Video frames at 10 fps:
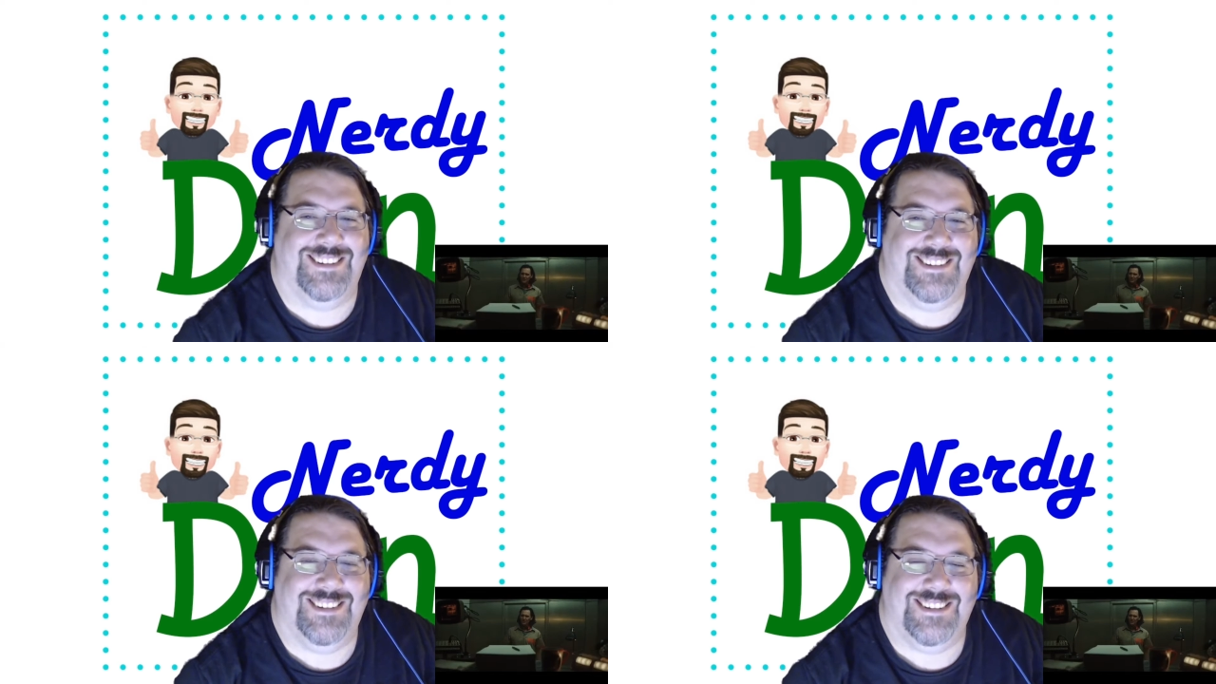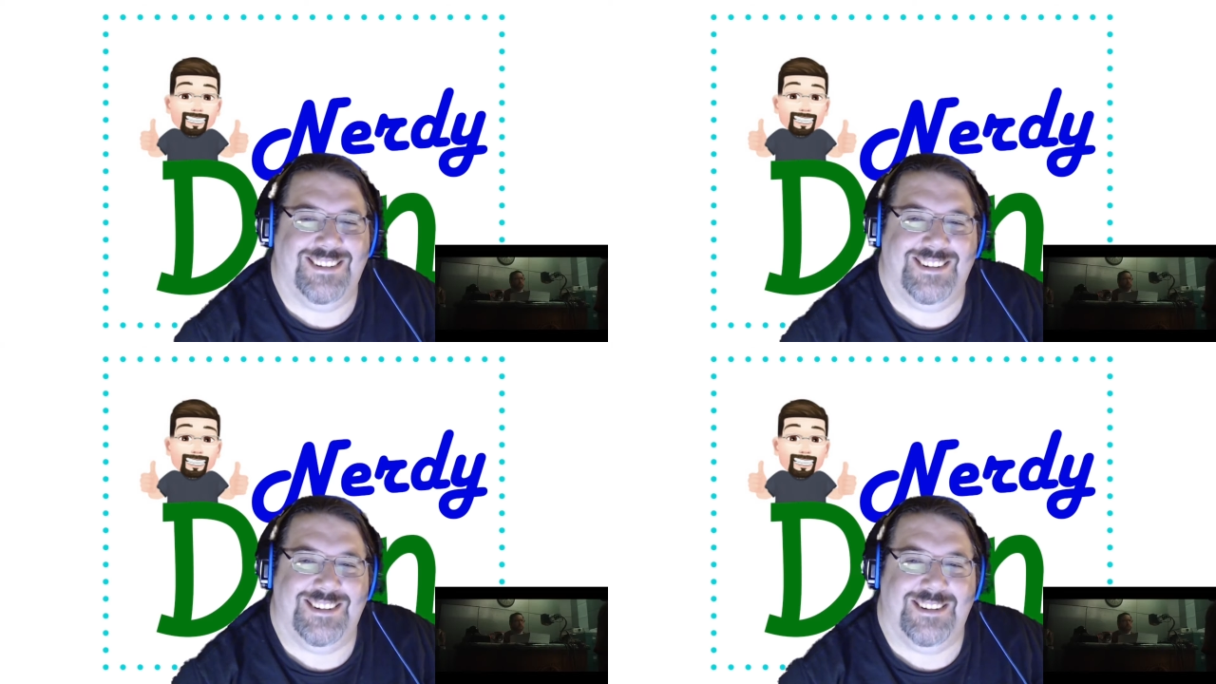
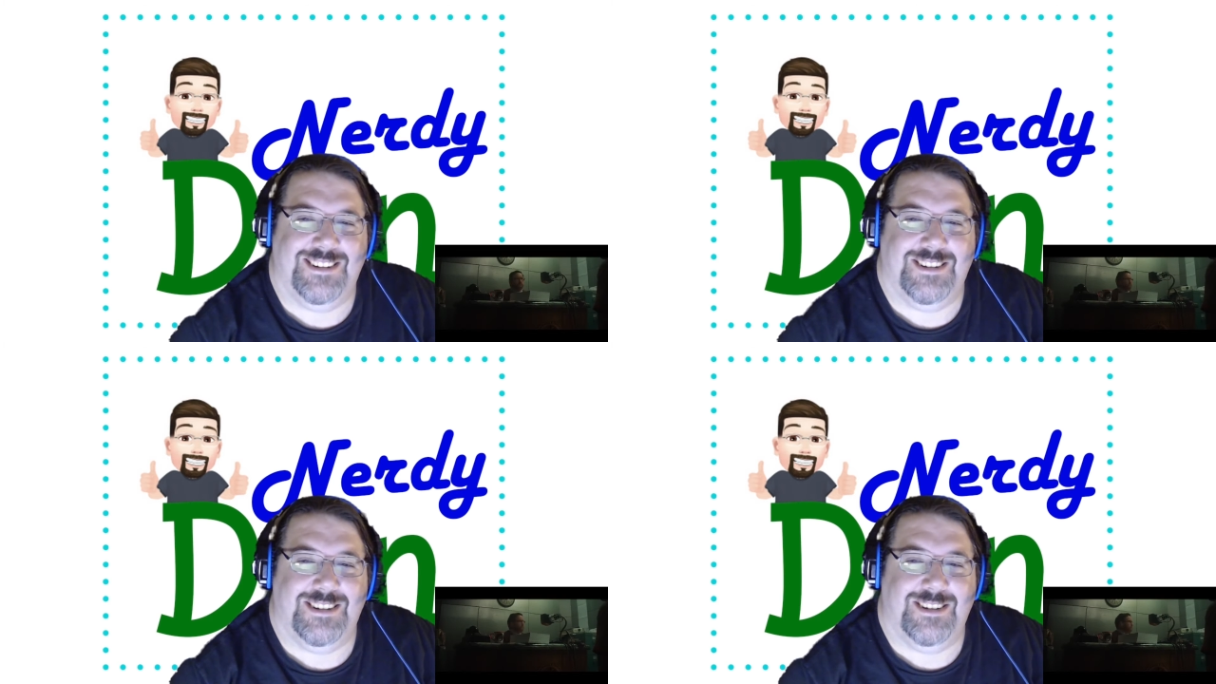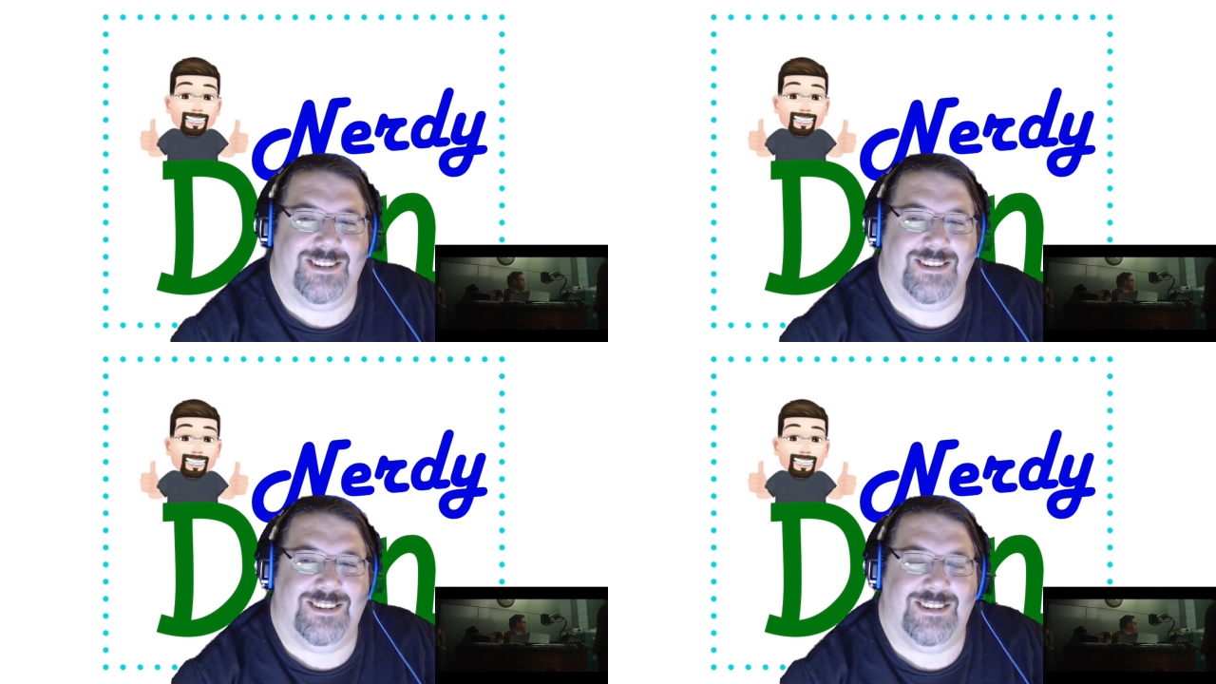
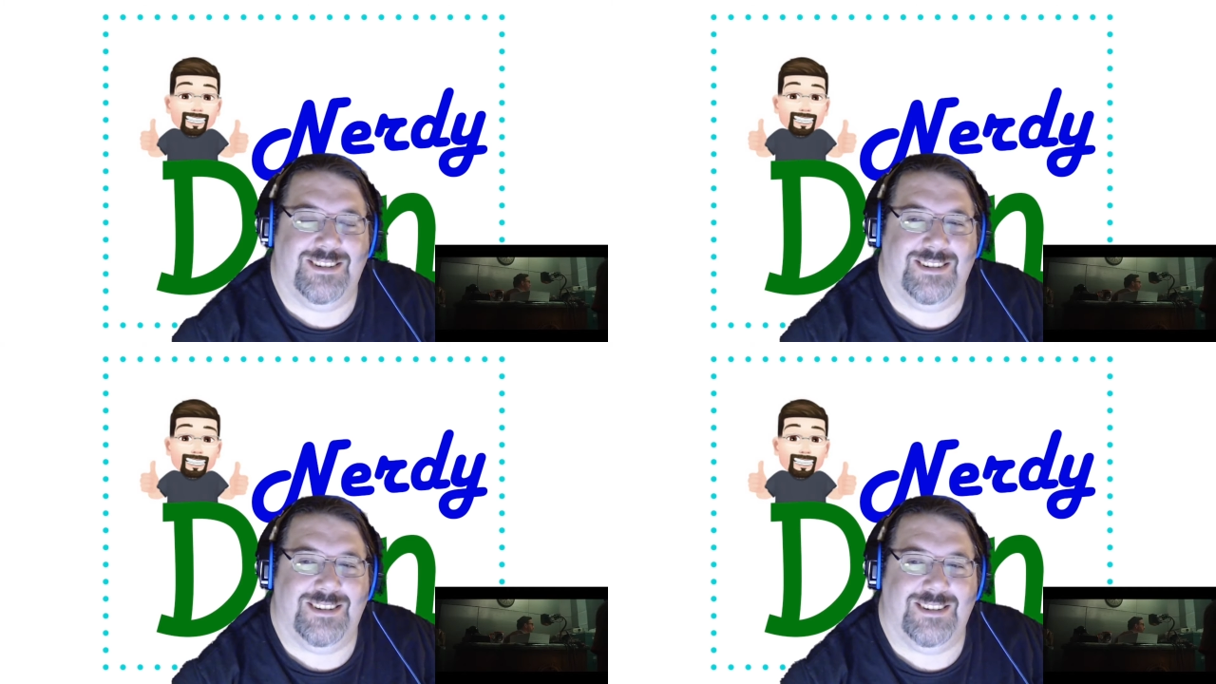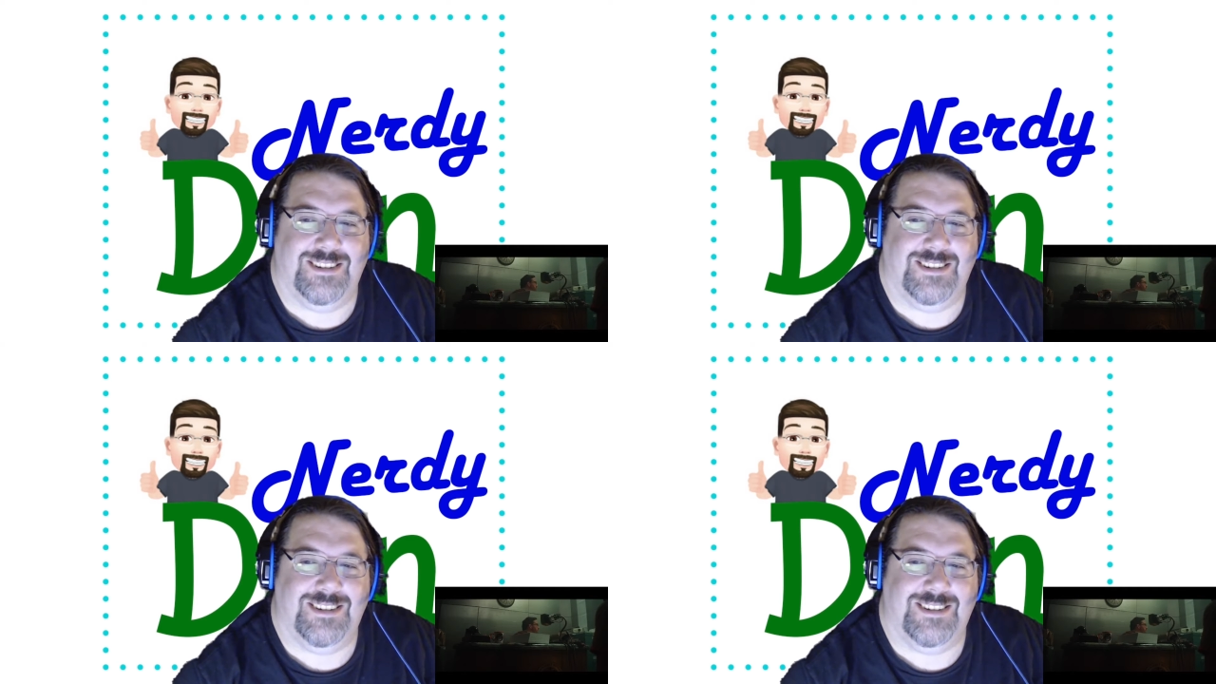
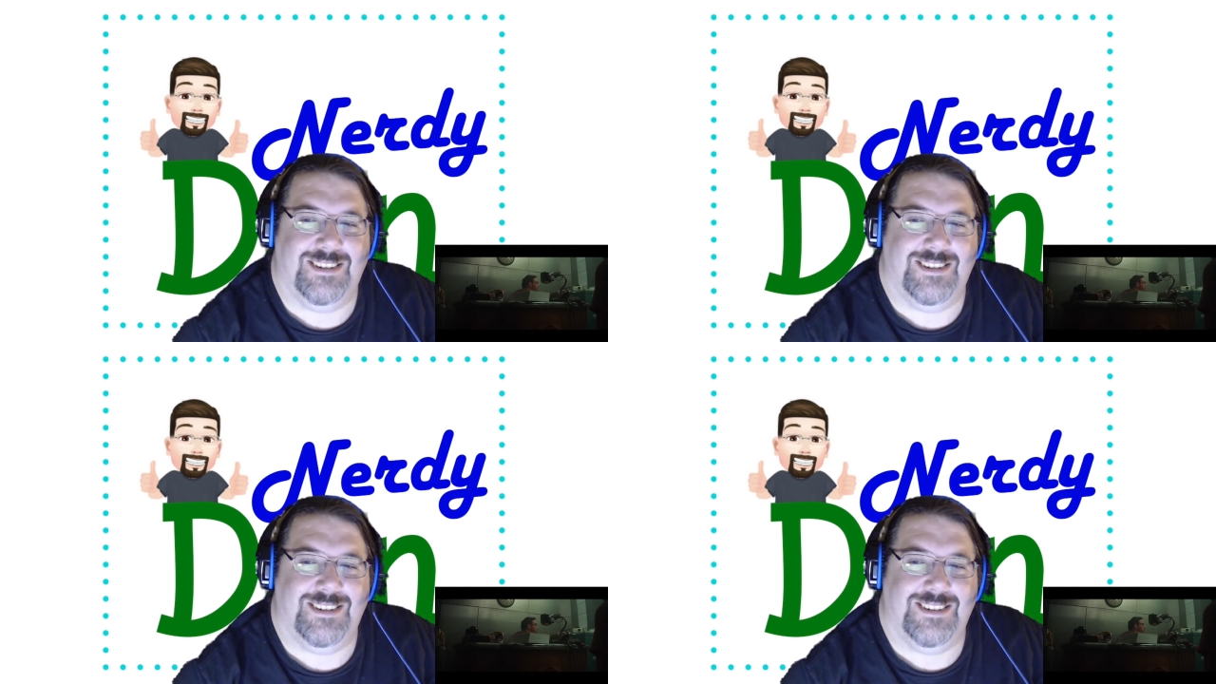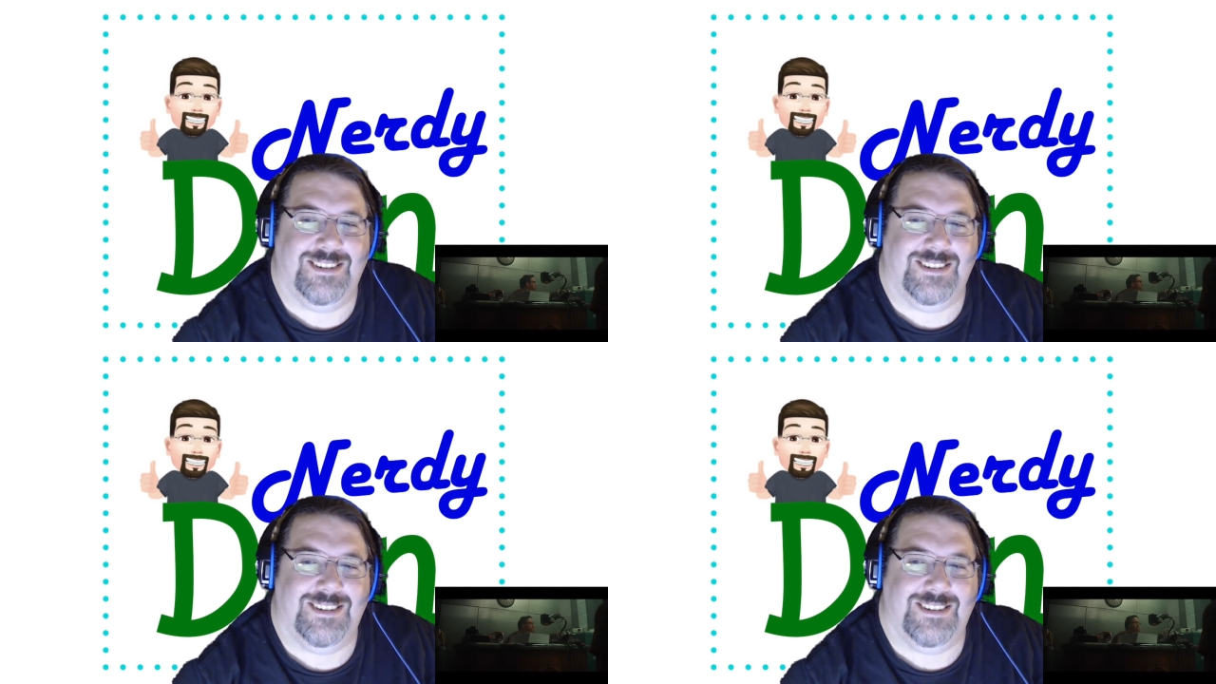
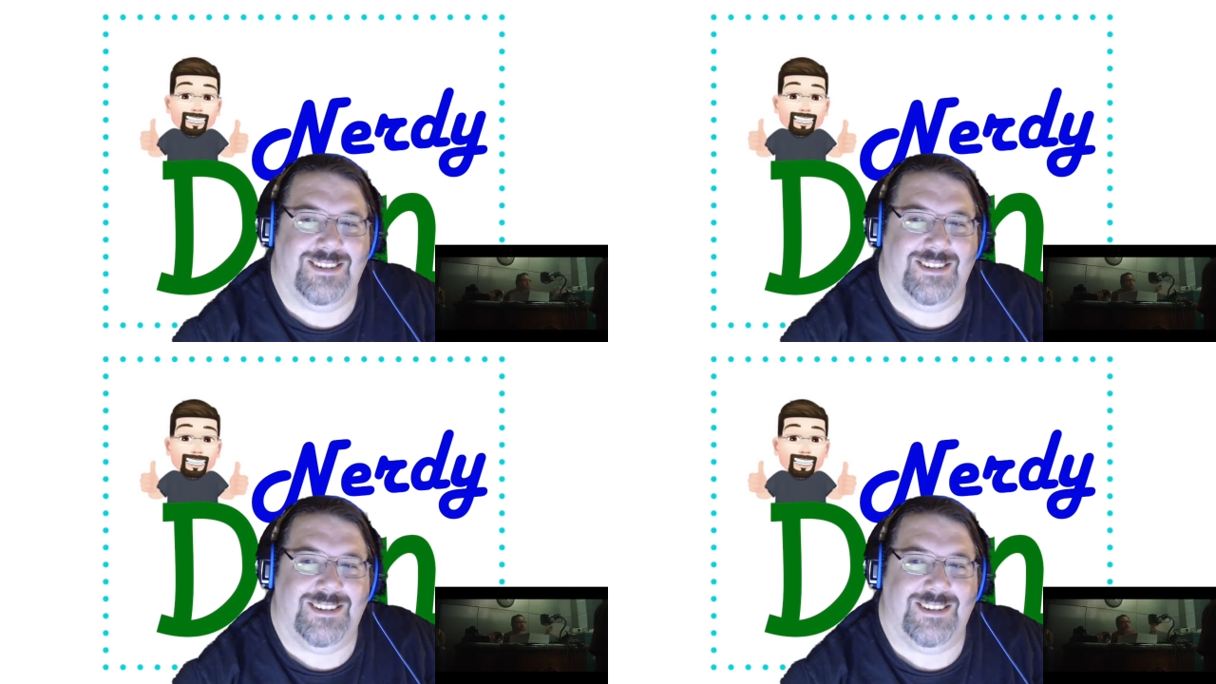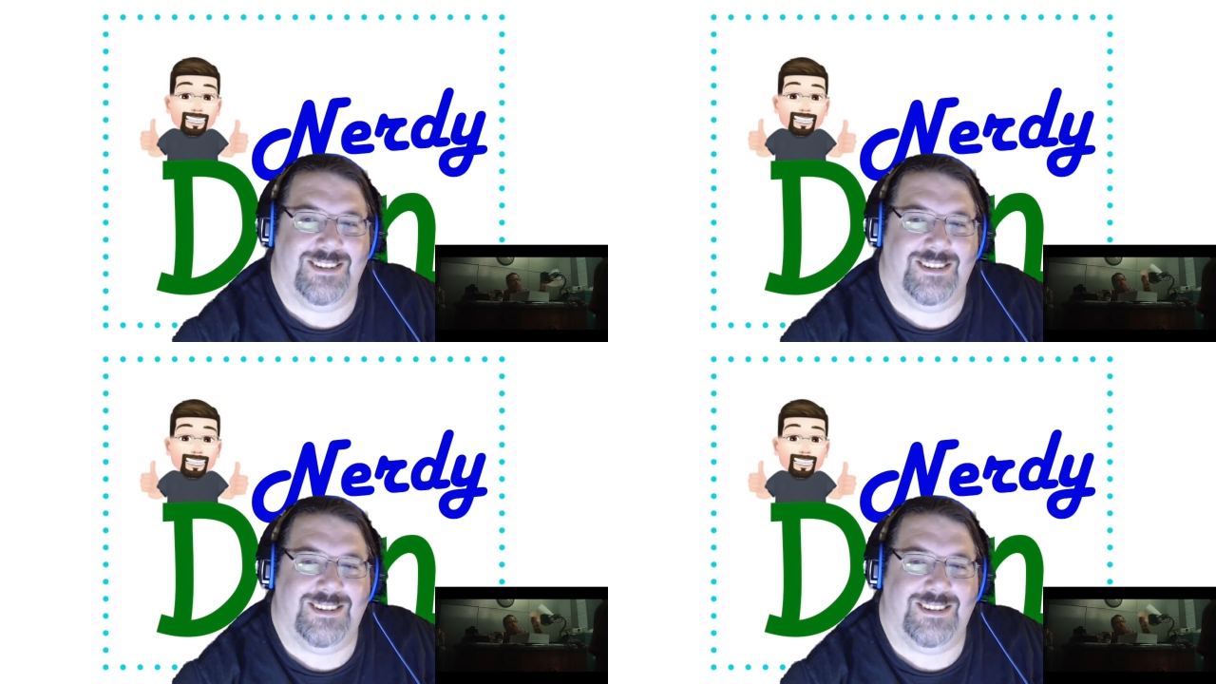Nobody speaks.